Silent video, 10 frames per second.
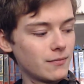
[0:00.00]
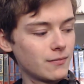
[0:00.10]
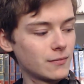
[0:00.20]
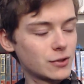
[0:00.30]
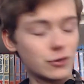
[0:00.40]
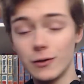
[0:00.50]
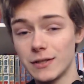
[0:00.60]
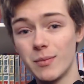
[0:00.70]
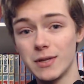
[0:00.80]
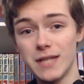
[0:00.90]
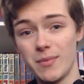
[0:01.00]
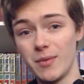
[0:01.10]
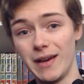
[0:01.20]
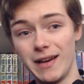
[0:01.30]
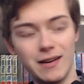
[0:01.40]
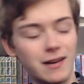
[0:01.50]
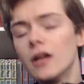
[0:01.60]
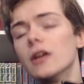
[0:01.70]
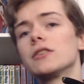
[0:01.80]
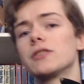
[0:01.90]
short-tempered type of man.
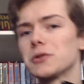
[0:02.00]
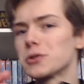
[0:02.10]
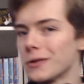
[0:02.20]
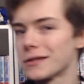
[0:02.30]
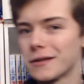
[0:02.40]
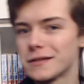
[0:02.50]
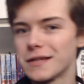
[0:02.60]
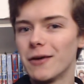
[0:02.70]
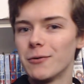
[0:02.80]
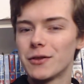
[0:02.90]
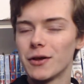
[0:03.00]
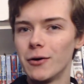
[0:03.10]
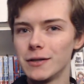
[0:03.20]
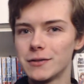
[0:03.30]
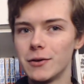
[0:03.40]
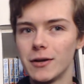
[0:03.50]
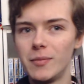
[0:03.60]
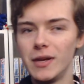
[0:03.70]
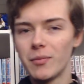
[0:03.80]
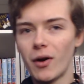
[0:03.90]
So the story starts out with Onizuka
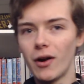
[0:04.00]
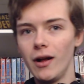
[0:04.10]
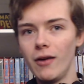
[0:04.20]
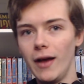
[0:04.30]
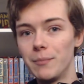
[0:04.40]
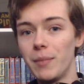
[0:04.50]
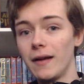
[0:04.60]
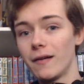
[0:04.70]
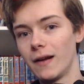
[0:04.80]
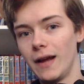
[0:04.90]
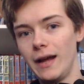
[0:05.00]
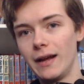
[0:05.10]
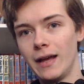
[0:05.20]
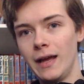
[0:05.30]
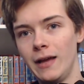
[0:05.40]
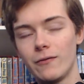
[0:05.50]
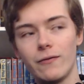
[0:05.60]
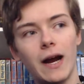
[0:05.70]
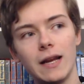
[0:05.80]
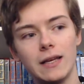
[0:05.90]
being part of a biker gang and
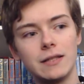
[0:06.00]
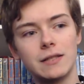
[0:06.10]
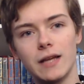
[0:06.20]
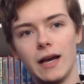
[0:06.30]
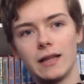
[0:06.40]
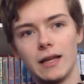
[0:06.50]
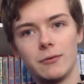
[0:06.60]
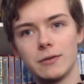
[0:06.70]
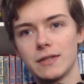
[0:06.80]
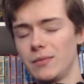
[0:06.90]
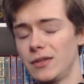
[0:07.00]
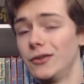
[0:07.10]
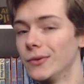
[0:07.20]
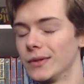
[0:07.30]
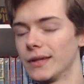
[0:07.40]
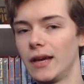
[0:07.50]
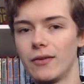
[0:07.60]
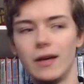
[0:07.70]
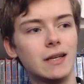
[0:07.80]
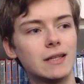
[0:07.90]
finally deciding that he wants something new in life.
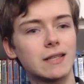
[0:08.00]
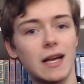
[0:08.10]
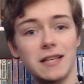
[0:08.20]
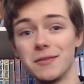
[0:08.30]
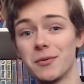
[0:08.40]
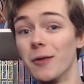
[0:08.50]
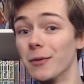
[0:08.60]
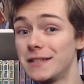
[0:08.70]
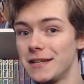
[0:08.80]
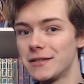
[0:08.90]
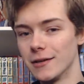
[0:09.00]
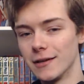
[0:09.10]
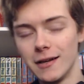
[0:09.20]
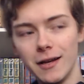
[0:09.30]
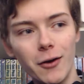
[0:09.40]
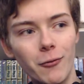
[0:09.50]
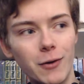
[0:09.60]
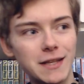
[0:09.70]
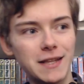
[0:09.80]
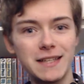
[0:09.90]
And he decides to become a teacher. One
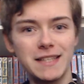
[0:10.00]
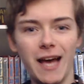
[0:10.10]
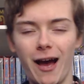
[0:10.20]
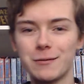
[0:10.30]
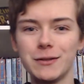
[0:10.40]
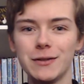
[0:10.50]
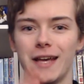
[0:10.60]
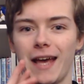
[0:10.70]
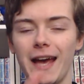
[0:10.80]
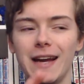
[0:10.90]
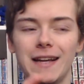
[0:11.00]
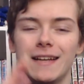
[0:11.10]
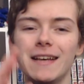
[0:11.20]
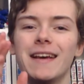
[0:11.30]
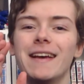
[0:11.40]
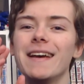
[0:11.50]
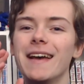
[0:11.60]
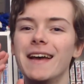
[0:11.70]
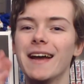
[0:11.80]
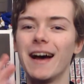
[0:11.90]
of the things he absolutely hated
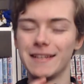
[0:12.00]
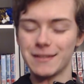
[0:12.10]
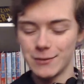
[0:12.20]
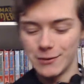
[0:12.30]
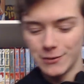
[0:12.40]
in high school.